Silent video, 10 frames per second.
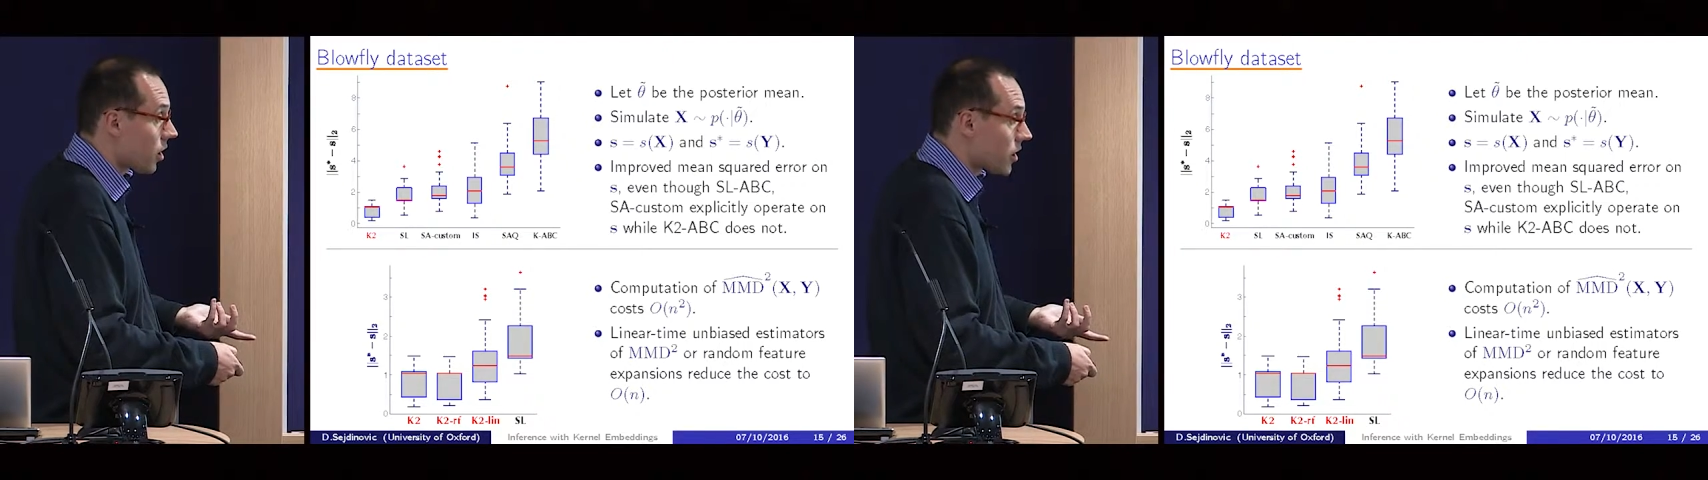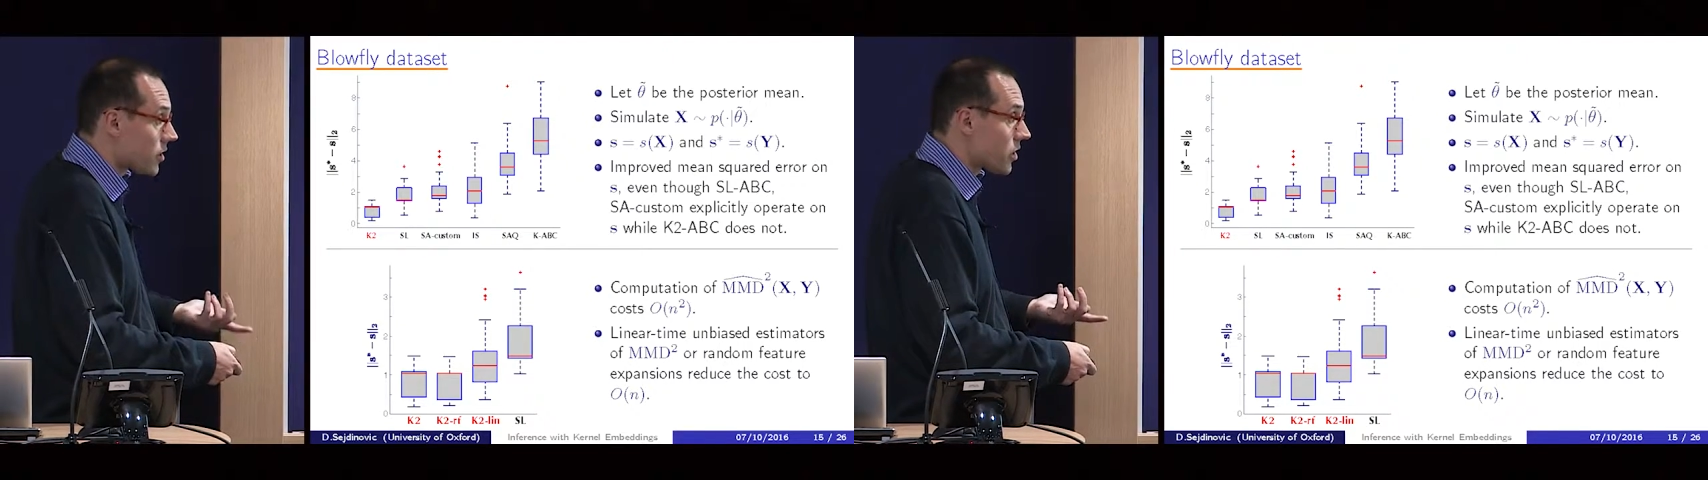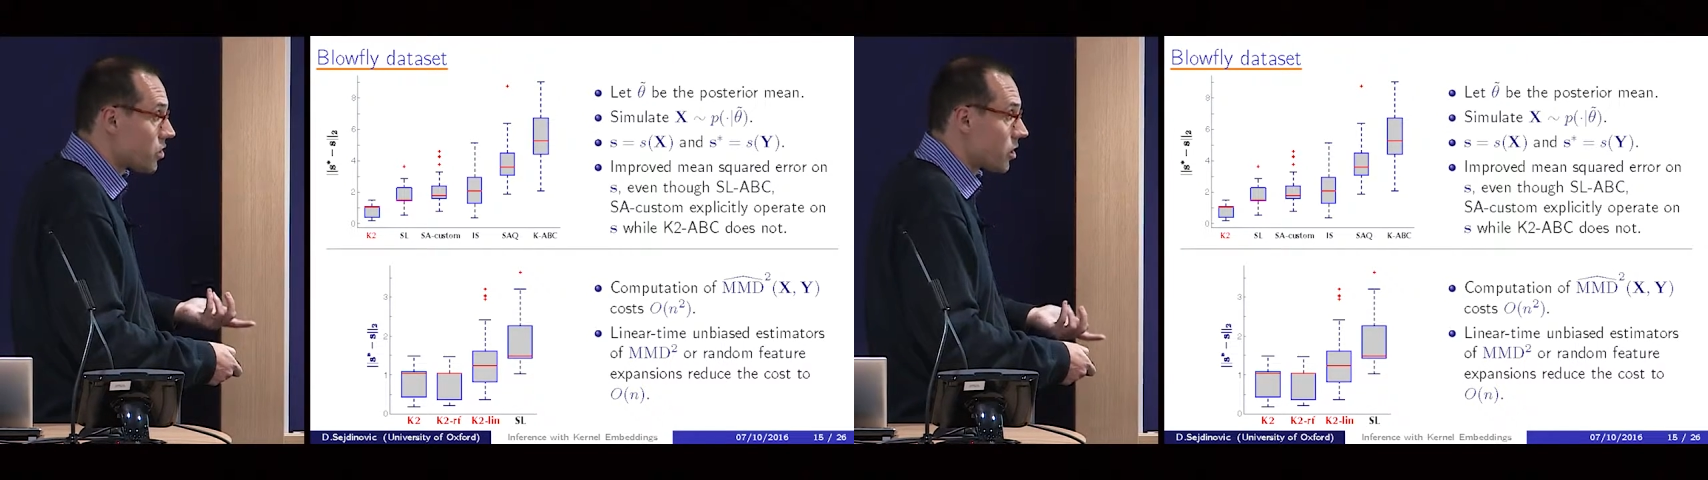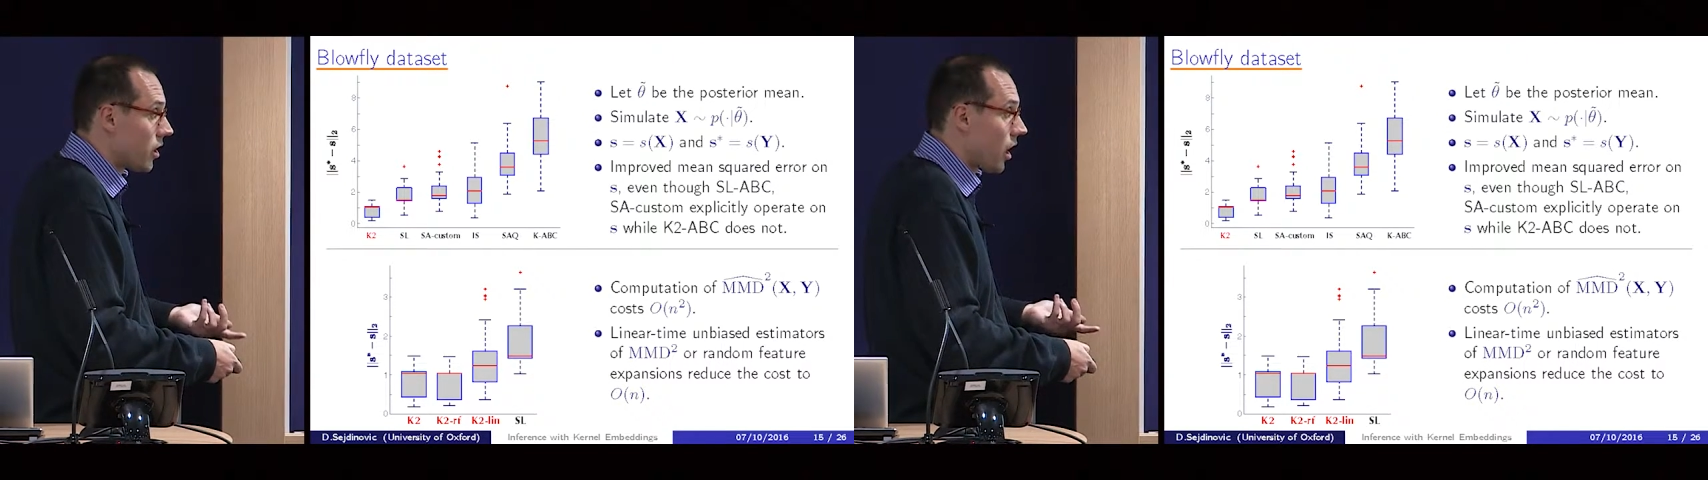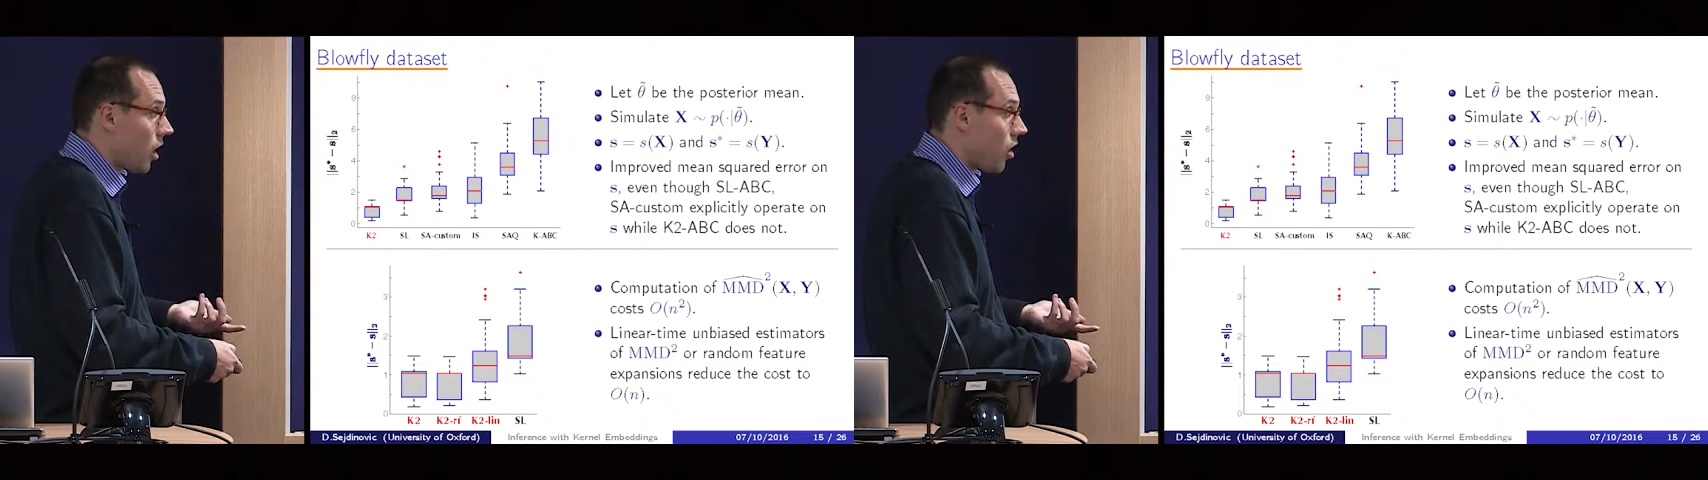are essentially
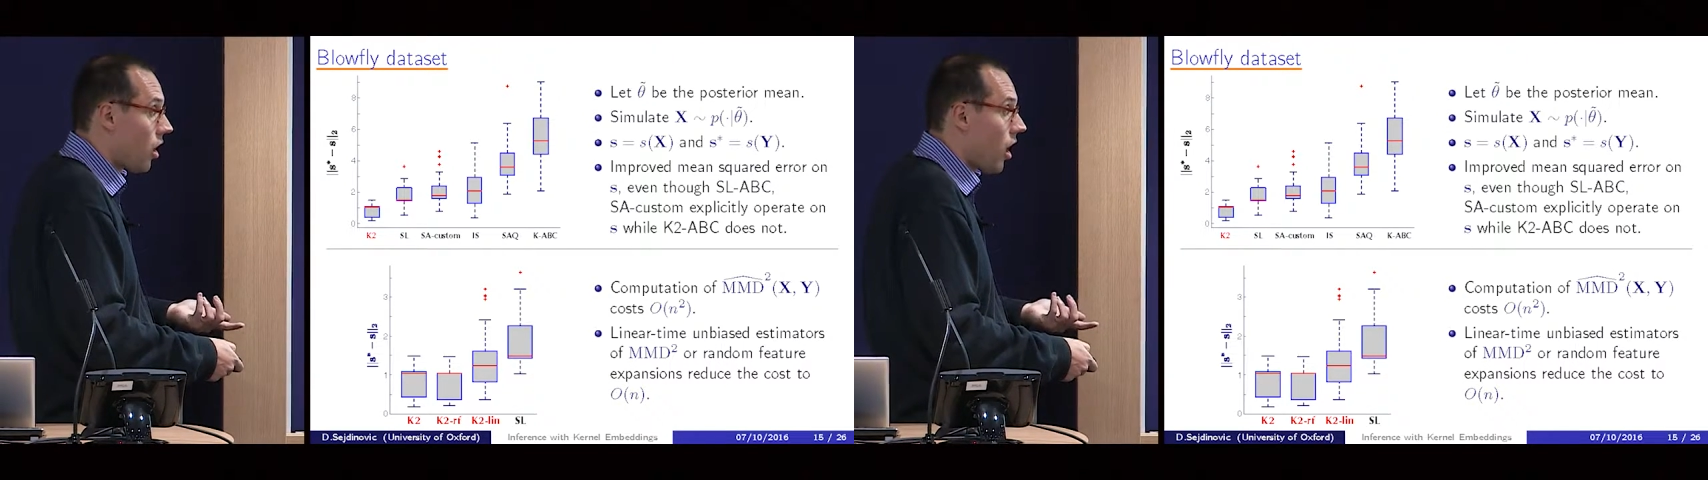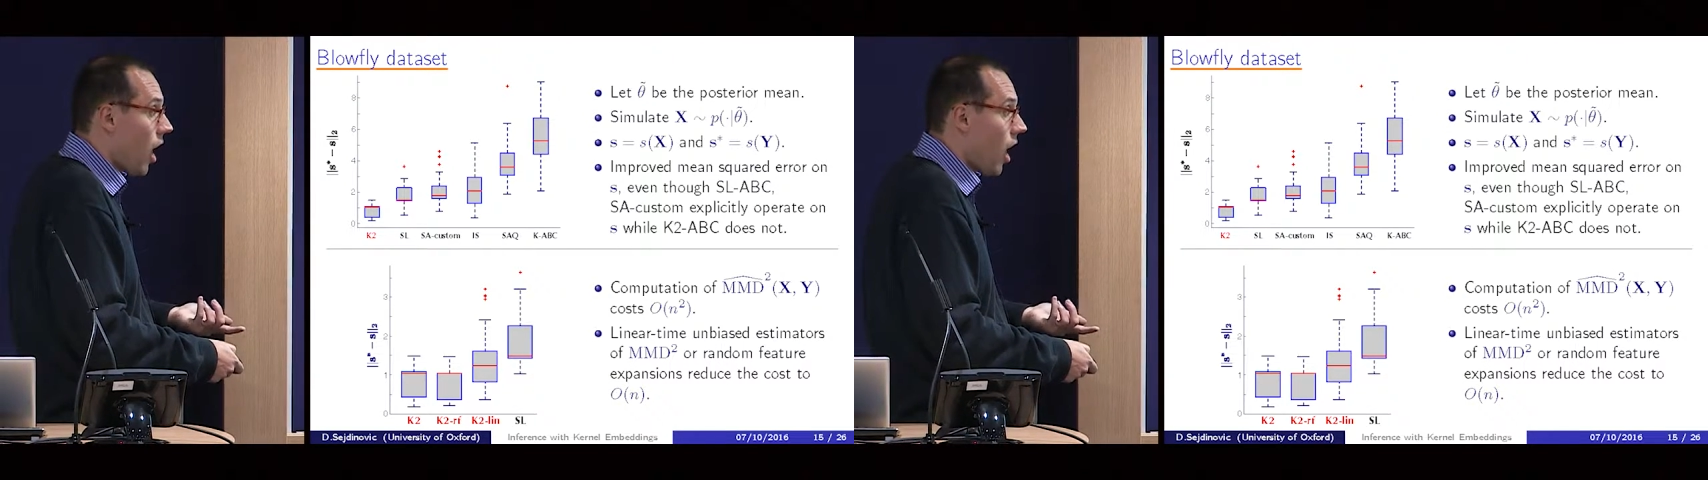now